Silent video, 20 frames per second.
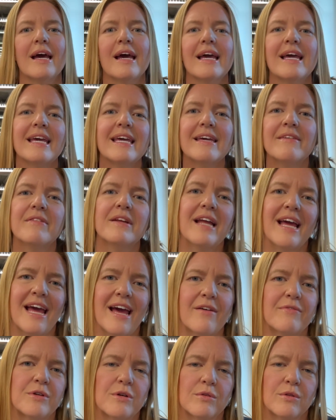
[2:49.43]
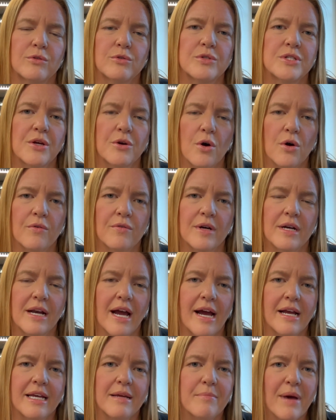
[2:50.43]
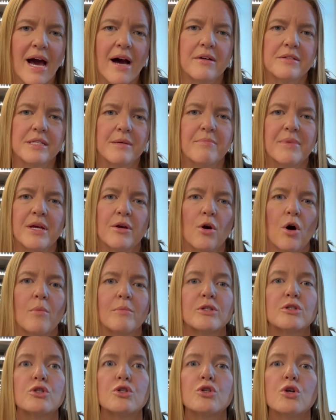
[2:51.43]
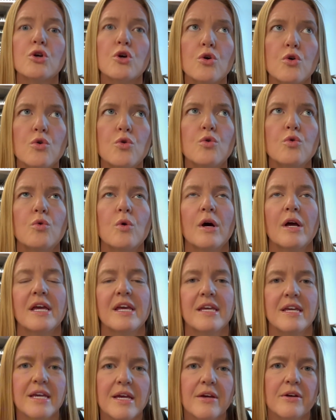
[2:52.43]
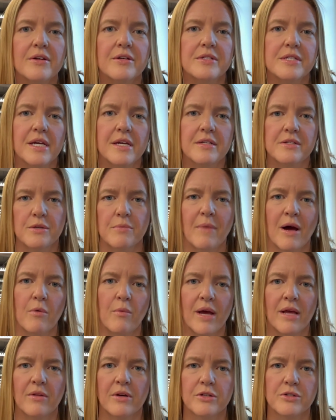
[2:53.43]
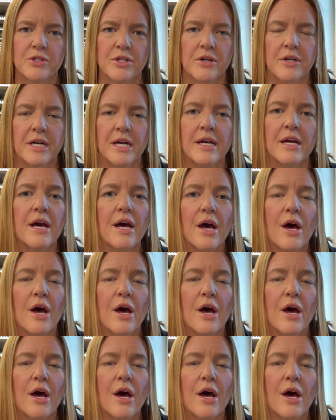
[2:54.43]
Even after losing over 90 pounds and being almost 2 years into my weight loss journey,